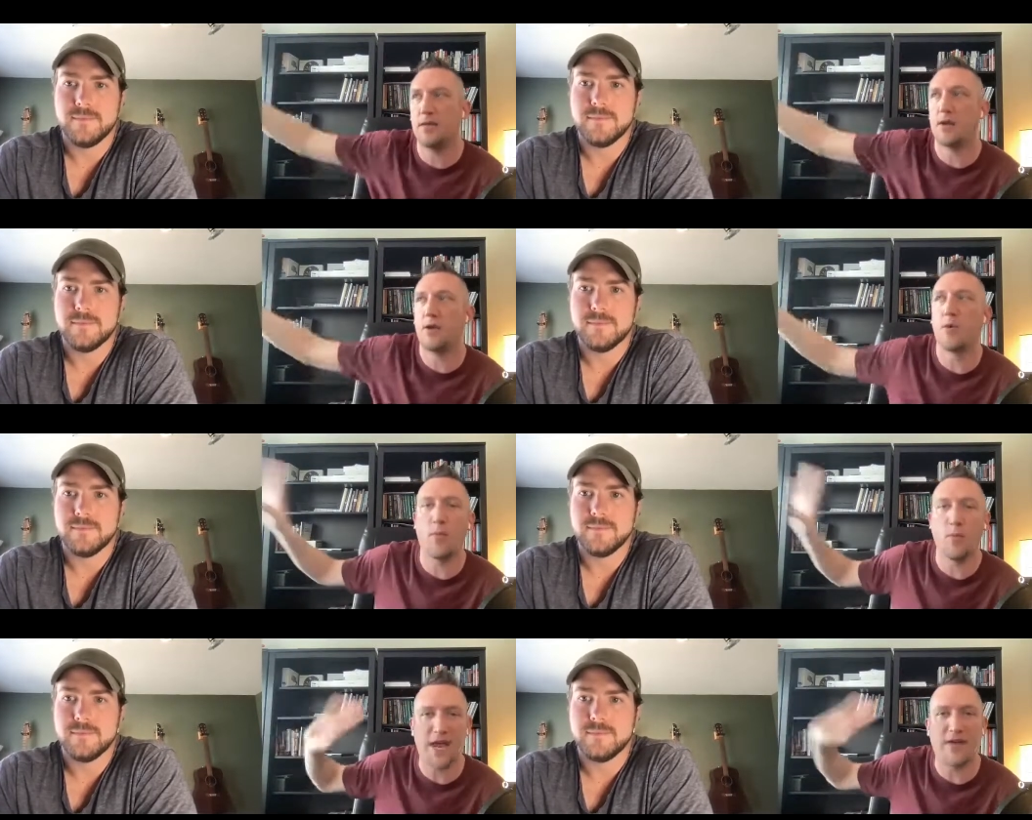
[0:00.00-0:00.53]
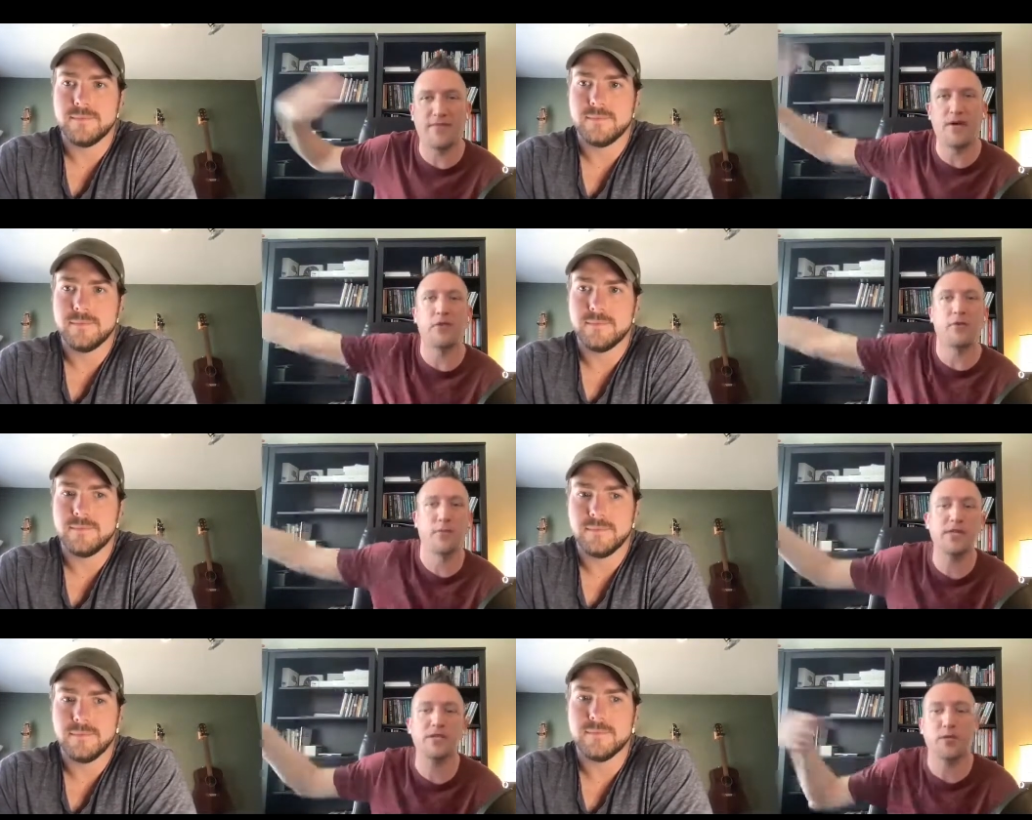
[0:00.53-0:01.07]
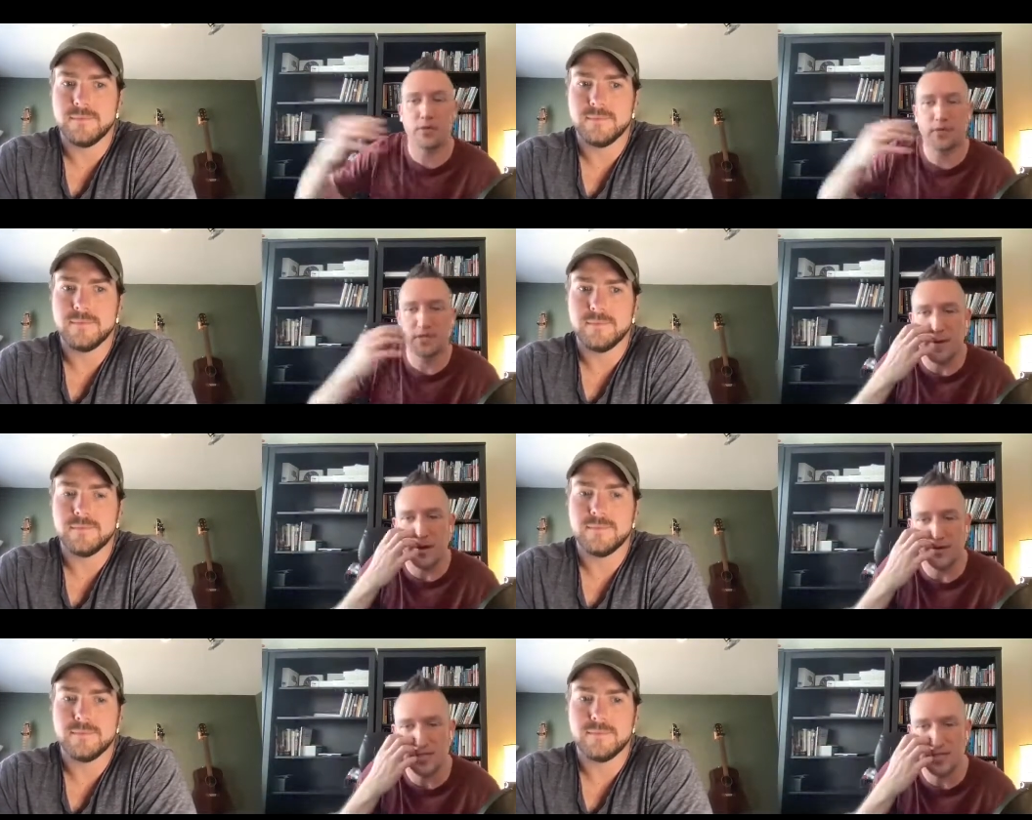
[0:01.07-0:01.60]
Speaker 1: you know, we have other resources
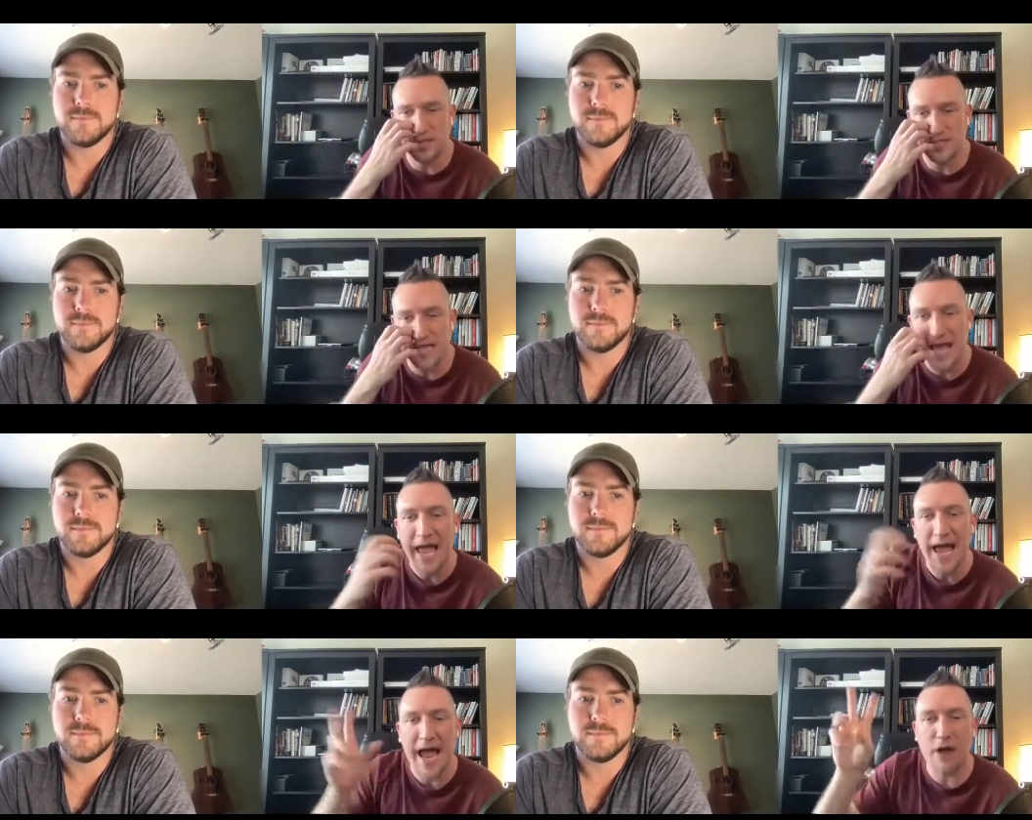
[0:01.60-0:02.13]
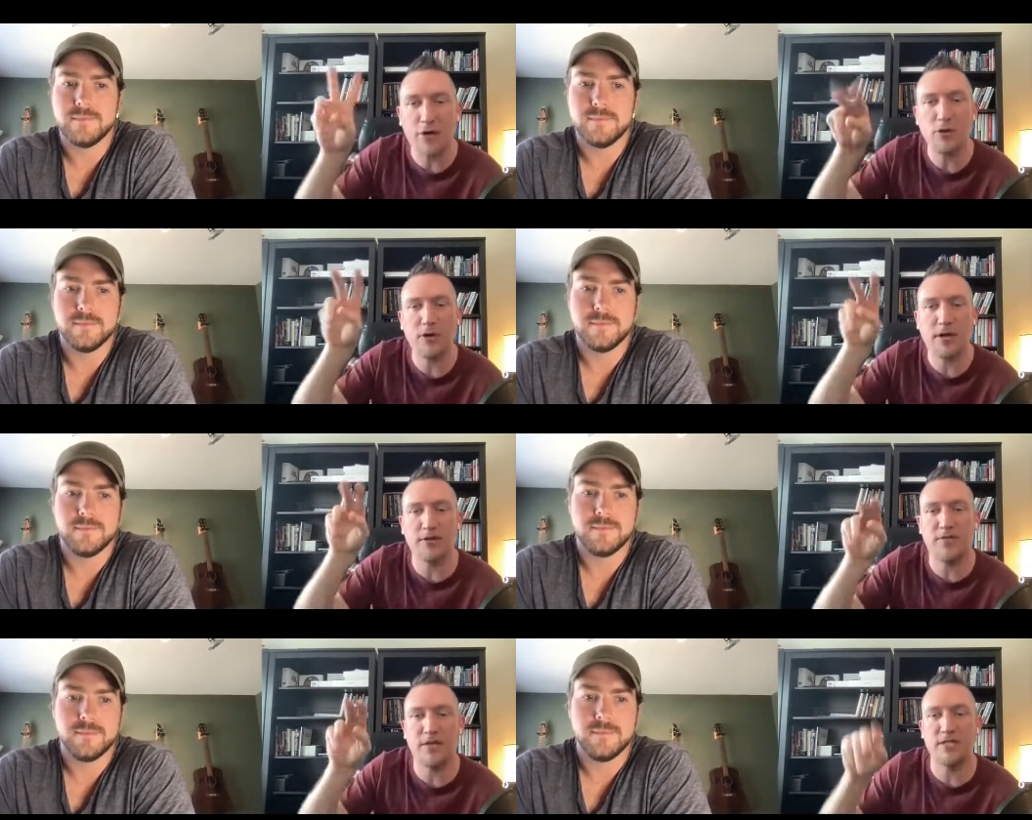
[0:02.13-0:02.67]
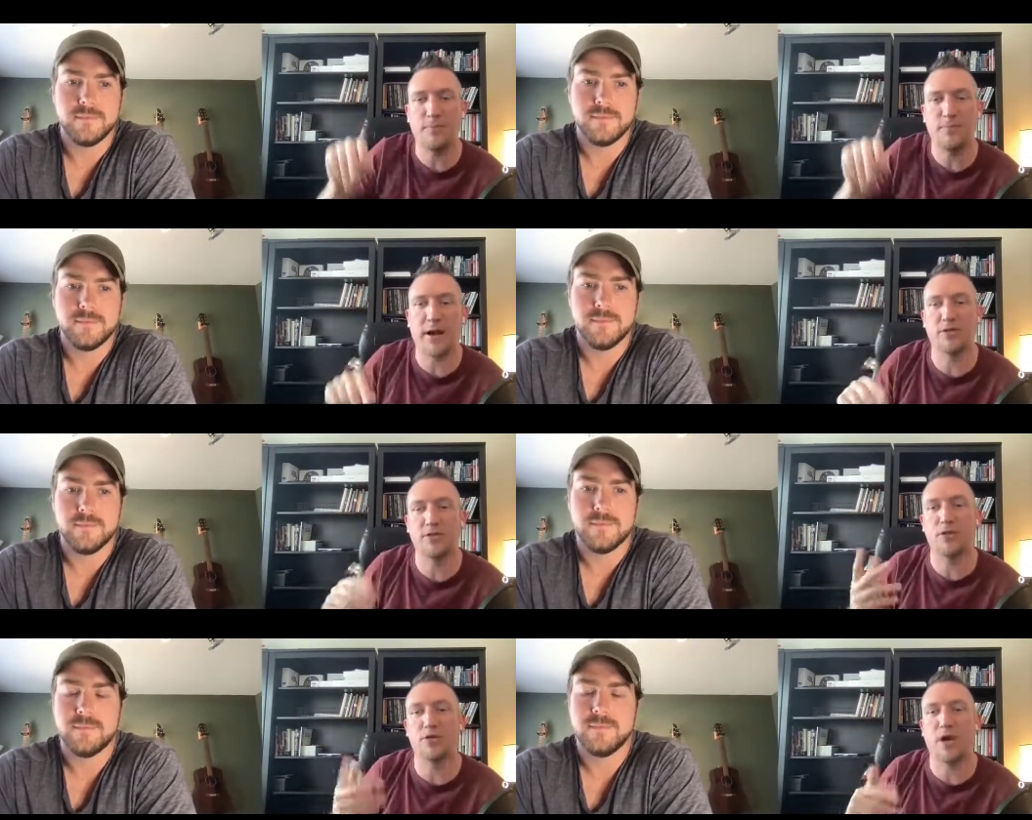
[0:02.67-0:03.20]
about this was how do you convince
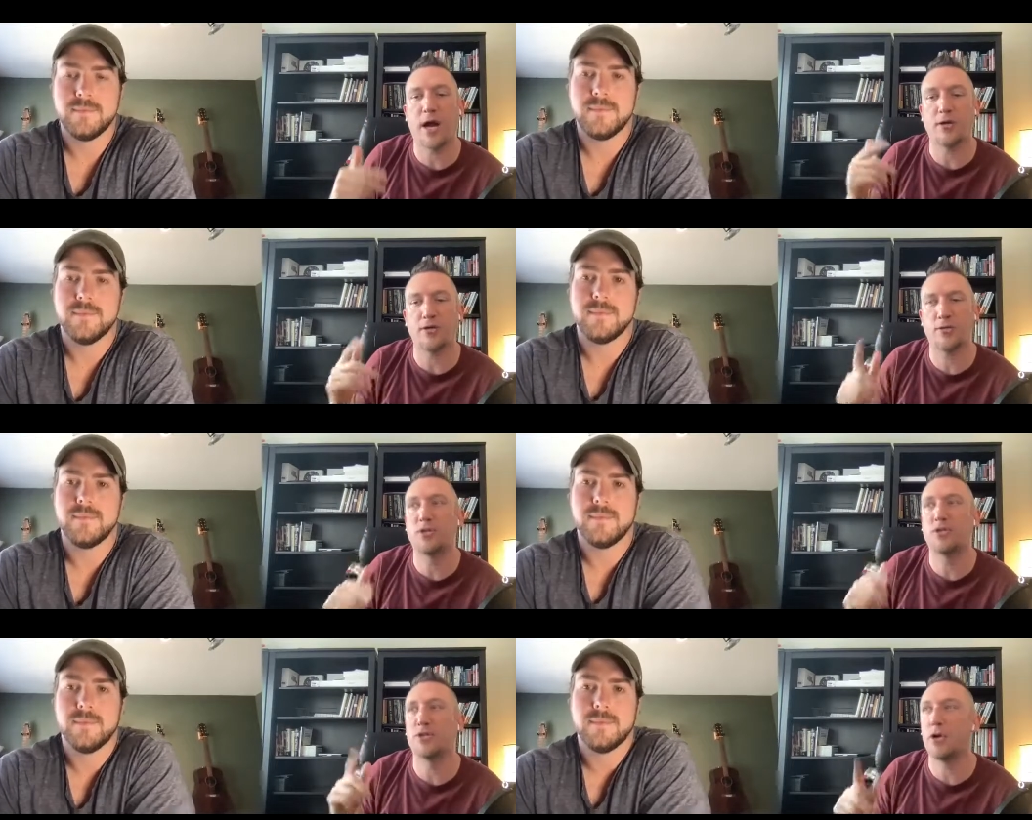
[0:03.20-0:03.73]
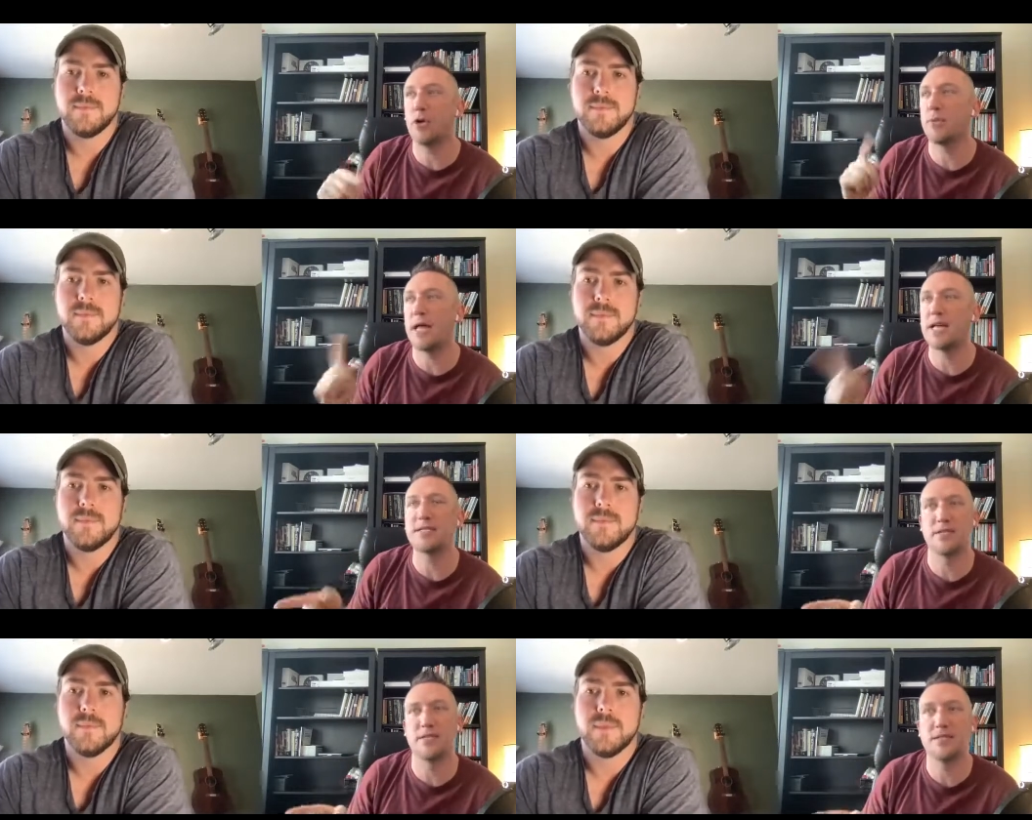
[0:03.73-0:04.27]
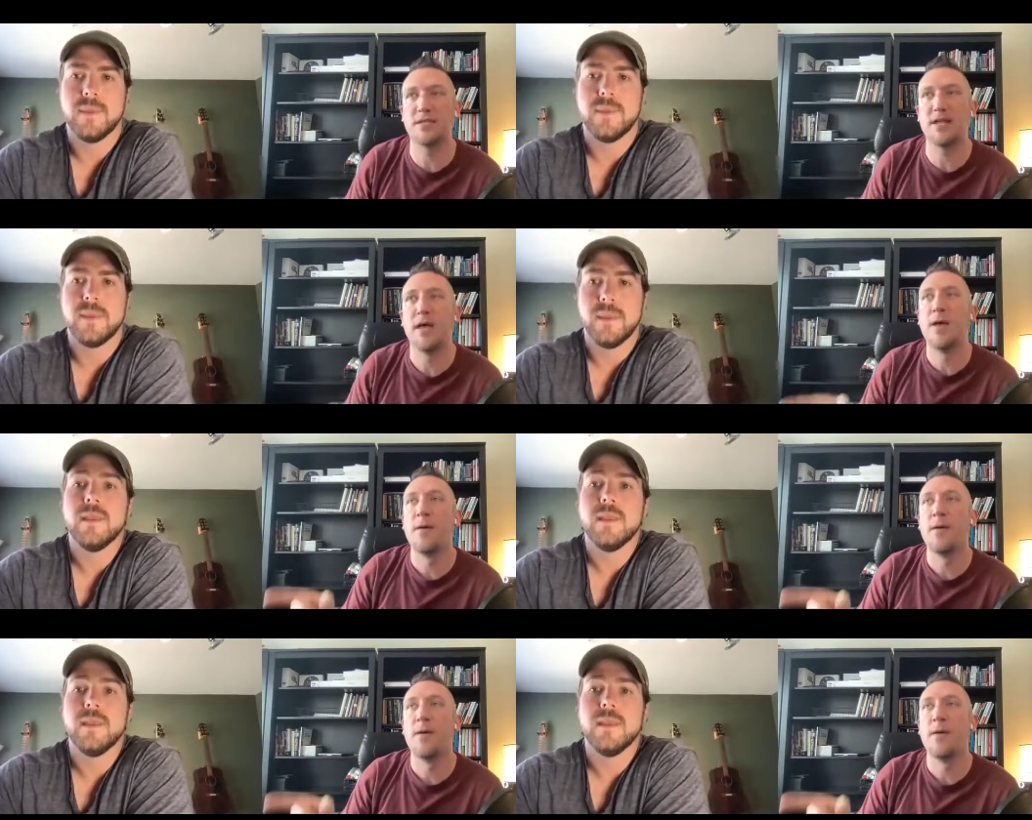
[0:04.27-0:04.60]
parents to try or switch to group lessons?